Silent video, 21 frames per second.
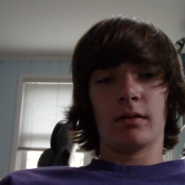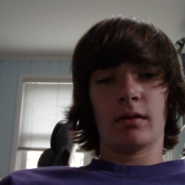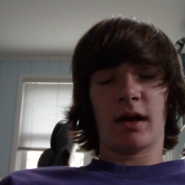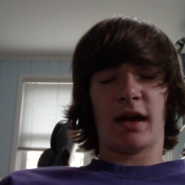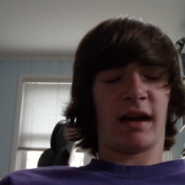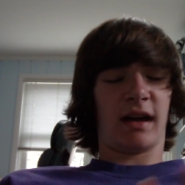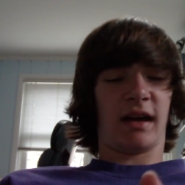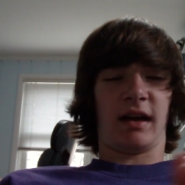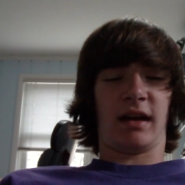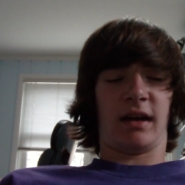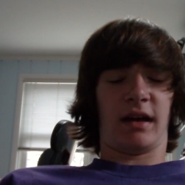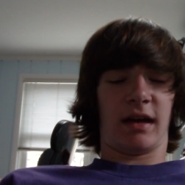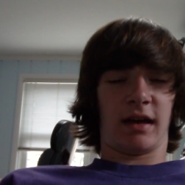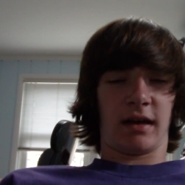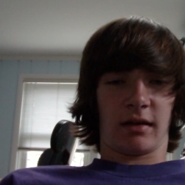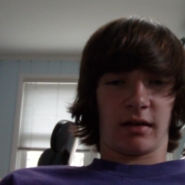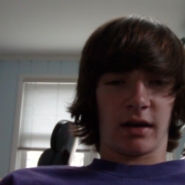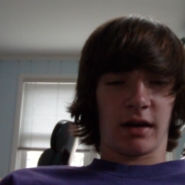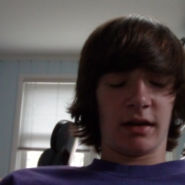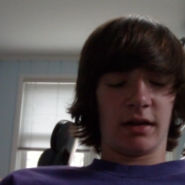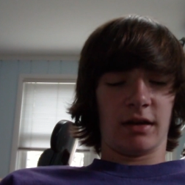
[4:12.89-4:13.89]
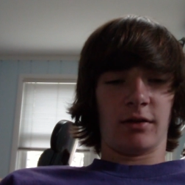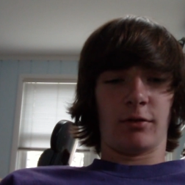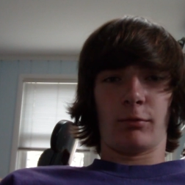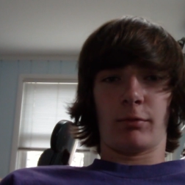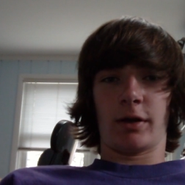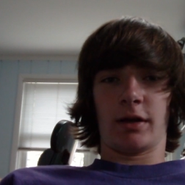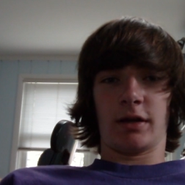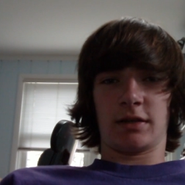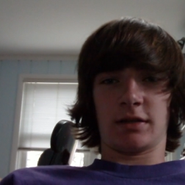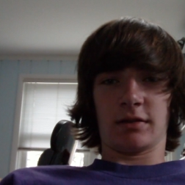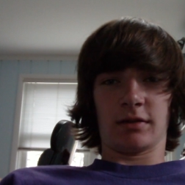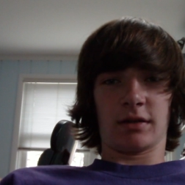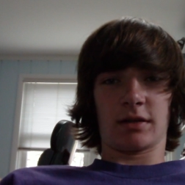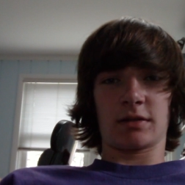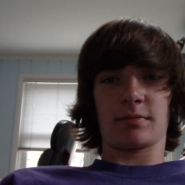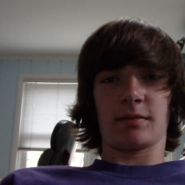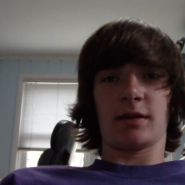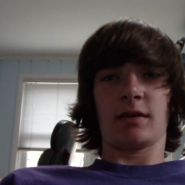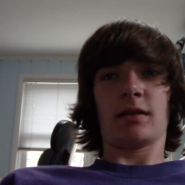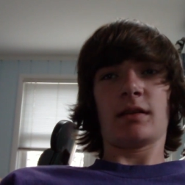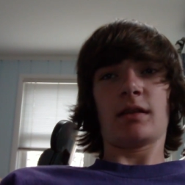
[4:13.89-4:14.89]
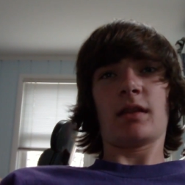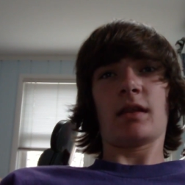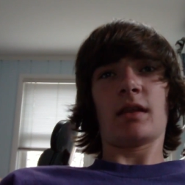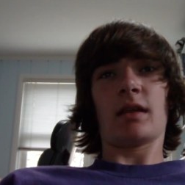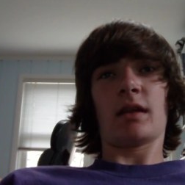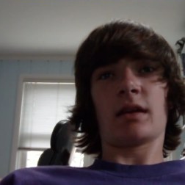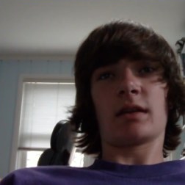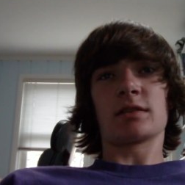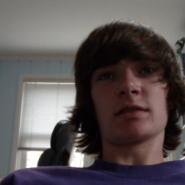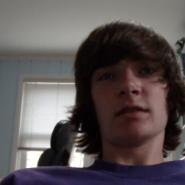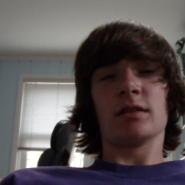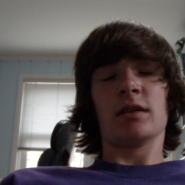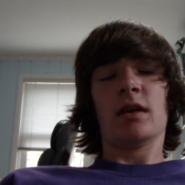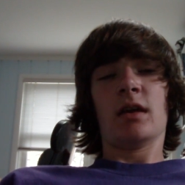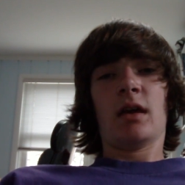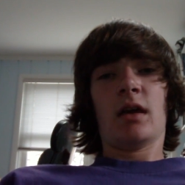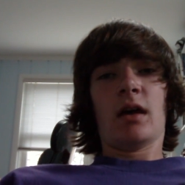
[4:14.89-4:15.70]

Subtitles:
hang on, I need to wait to explain that, actually.